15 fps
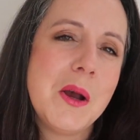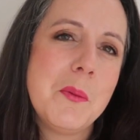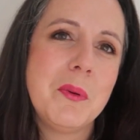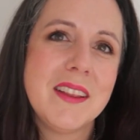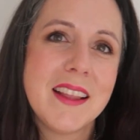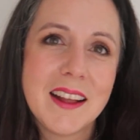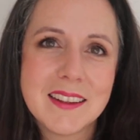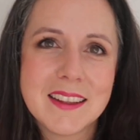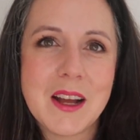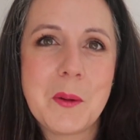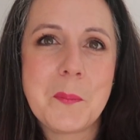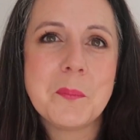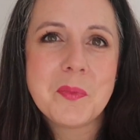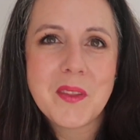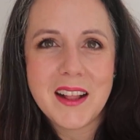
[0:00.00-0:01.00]
But that'll
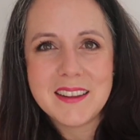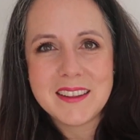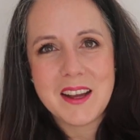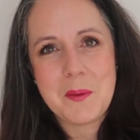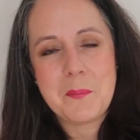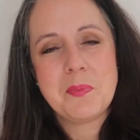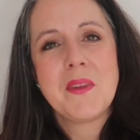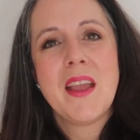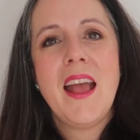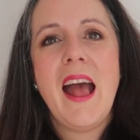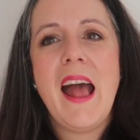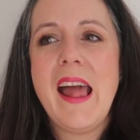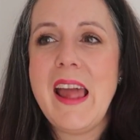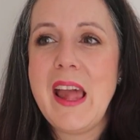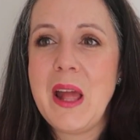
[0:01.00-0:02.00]
come, that'll come. Um,
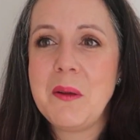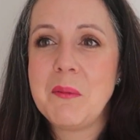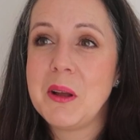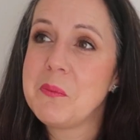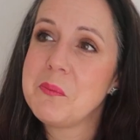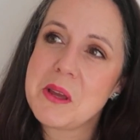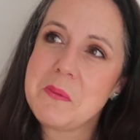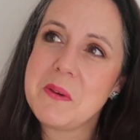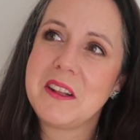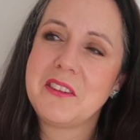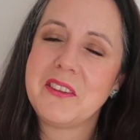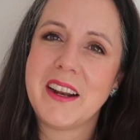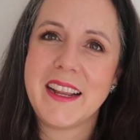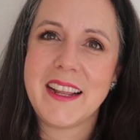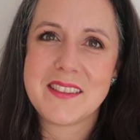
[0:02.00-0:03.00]
and maybe I'll
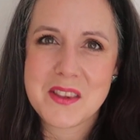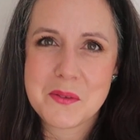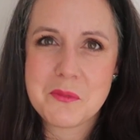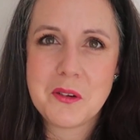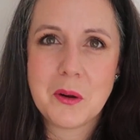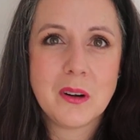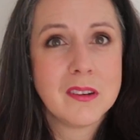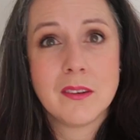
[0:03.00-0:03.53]
try and get some photos.